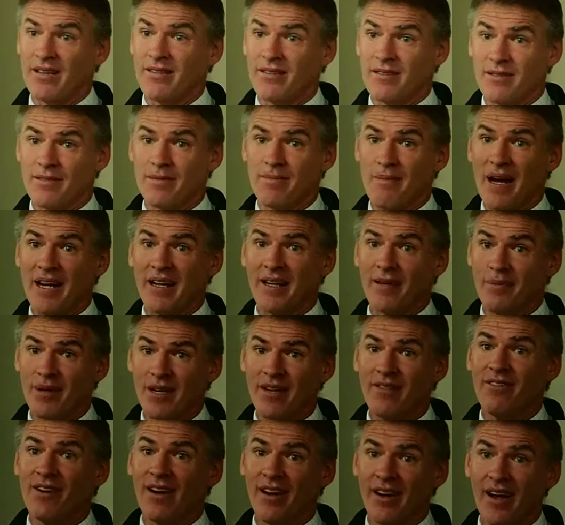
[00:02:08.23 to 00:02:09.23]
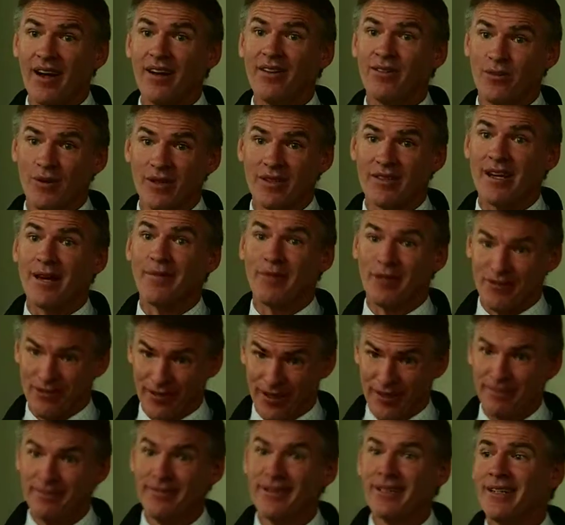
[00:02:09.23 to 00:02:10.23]
its money, but everyone knows where it's coming
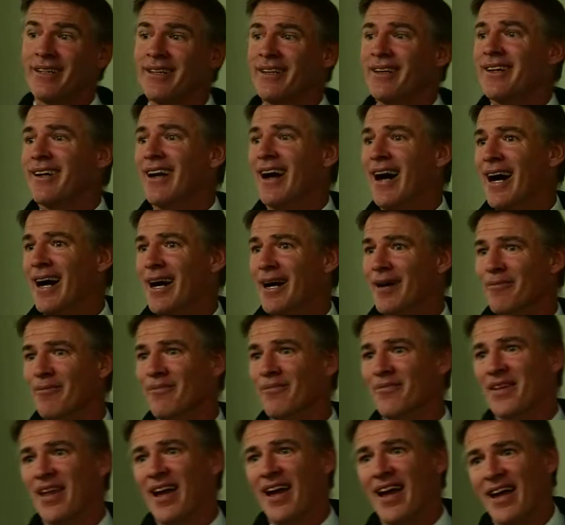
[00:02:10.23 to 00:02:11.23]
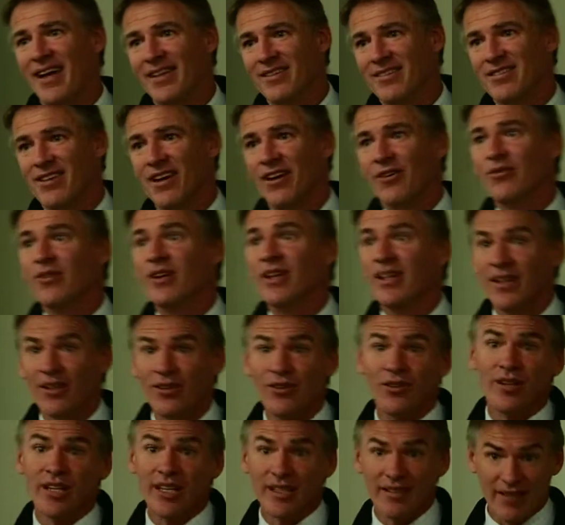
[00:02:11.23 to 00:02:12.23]
from. And it's a really
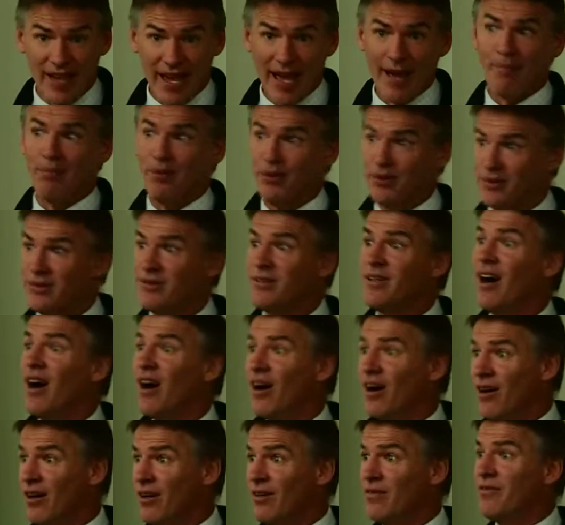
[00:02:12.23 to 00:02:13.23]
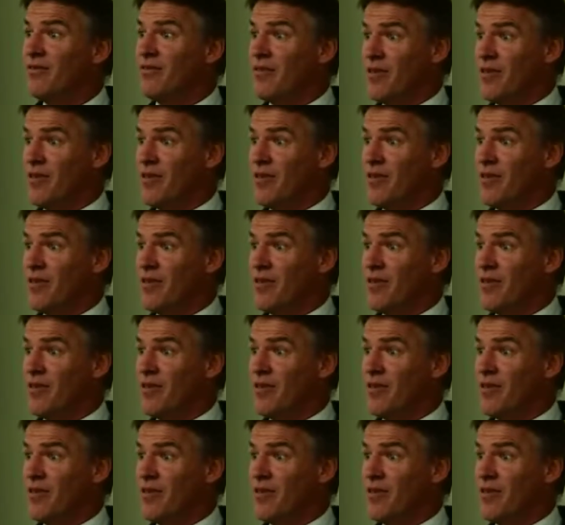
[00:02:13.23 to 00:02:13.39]
good example of the